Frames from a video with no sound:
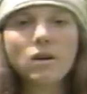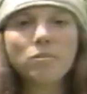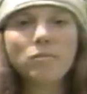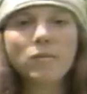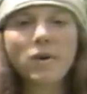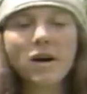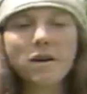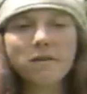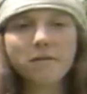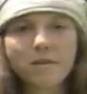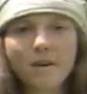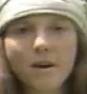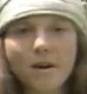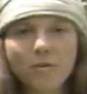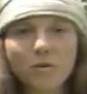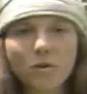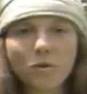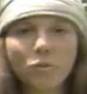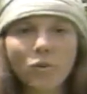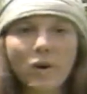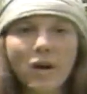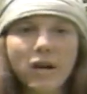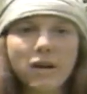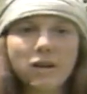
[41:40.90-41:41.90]
My
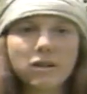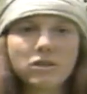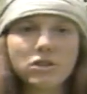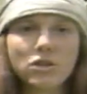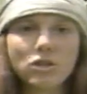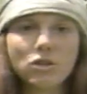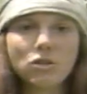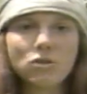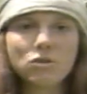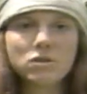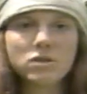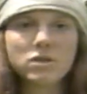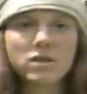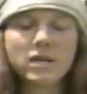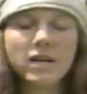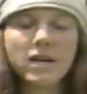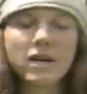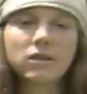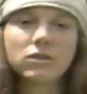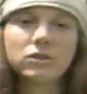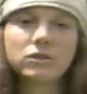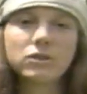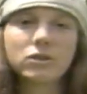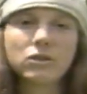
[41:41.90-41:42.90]
favorite way to use the
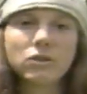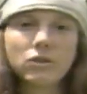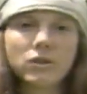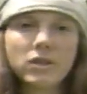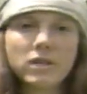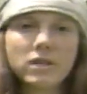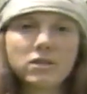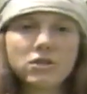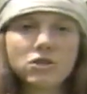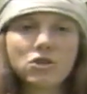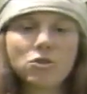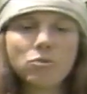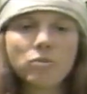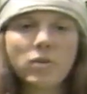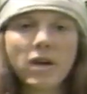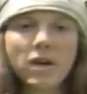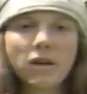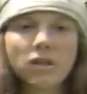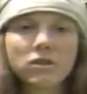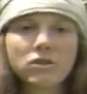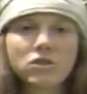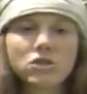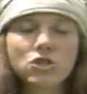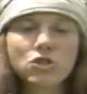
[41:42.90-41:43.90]
elder is to
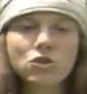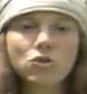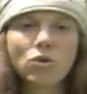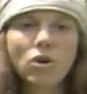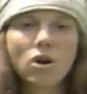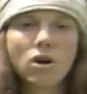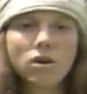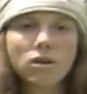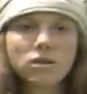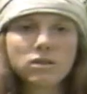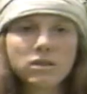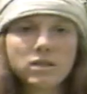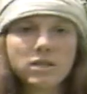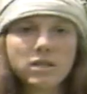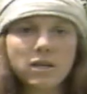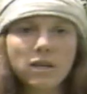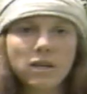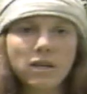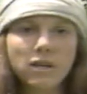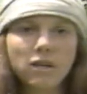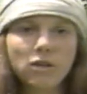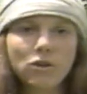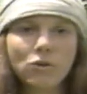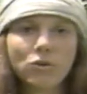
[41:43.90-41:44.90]
make a strong
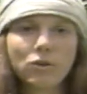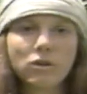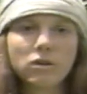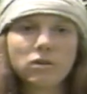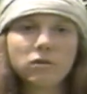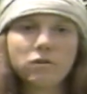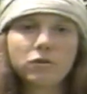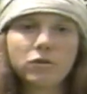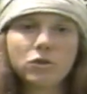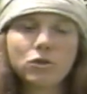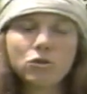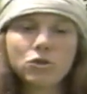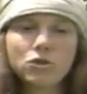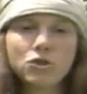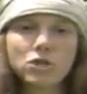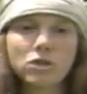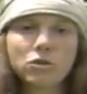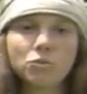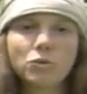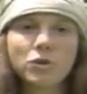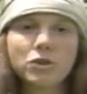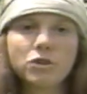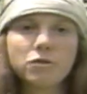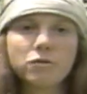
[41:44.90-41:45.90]
tea or
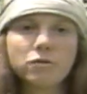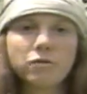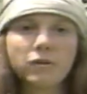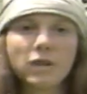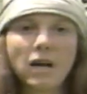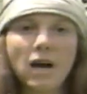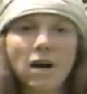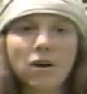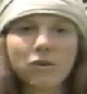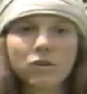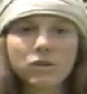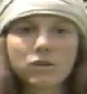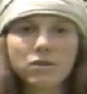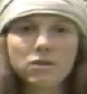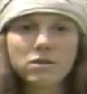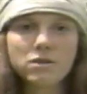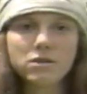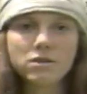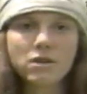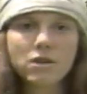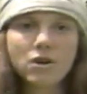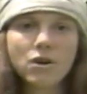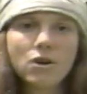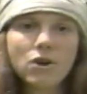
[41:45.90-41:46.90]
infusion with the
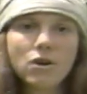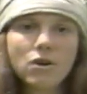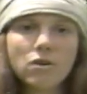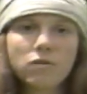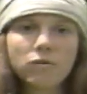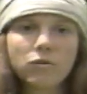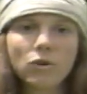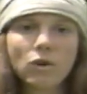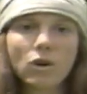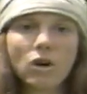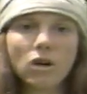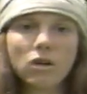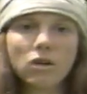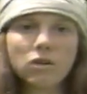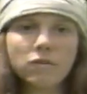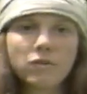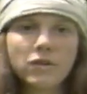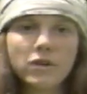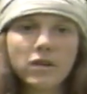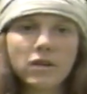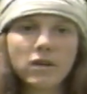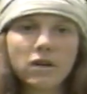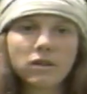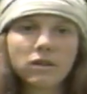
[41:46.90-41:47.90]
flowers for all of
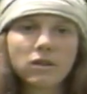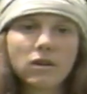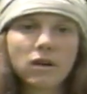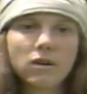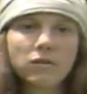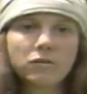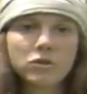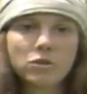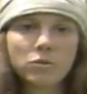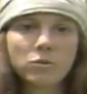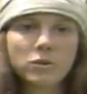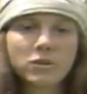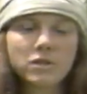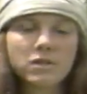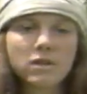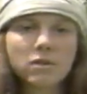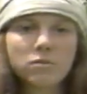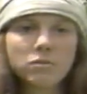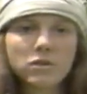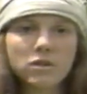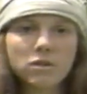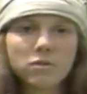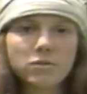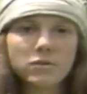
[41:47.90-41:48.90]
the uncomfortable
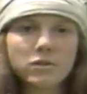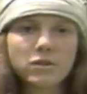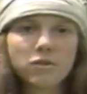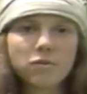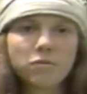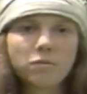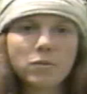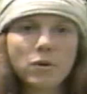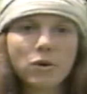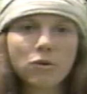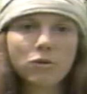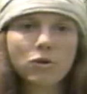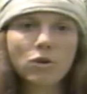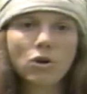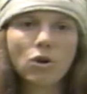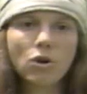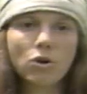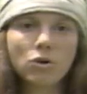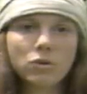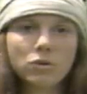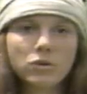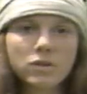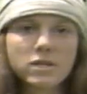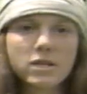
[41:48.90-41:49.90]
symptoms of both
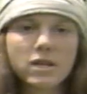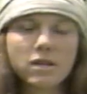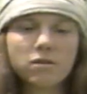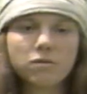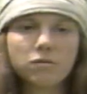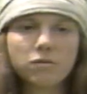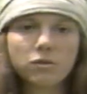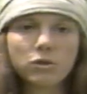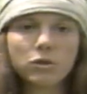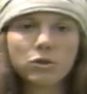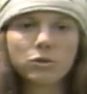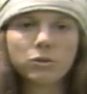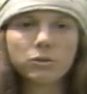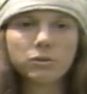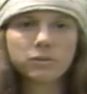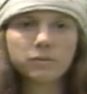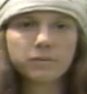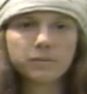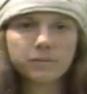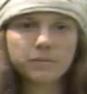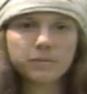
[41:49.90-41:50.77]
colds and flu.